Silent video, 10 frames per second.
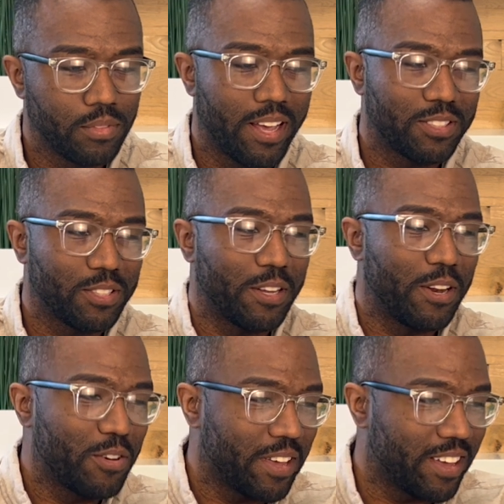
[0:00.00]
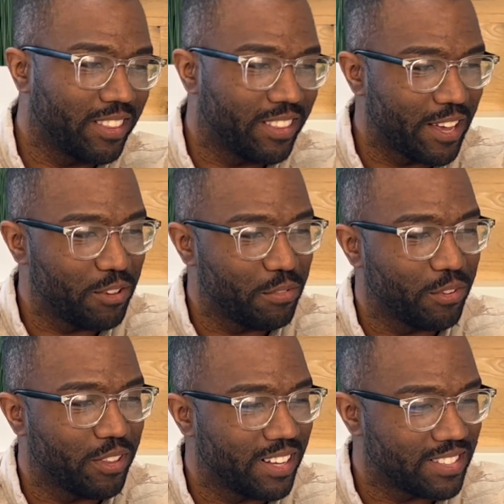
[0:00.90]
Excellent. Okay. Thank you for
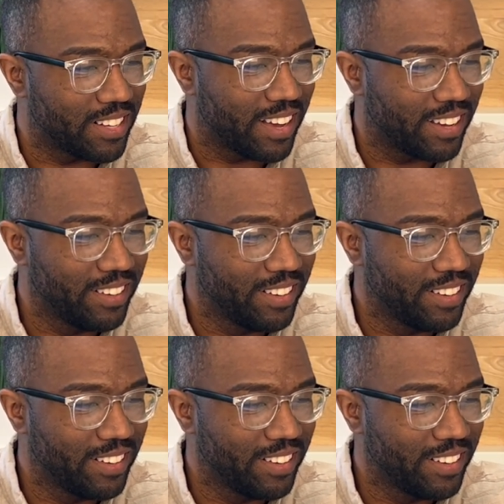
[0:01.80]
that, Zach.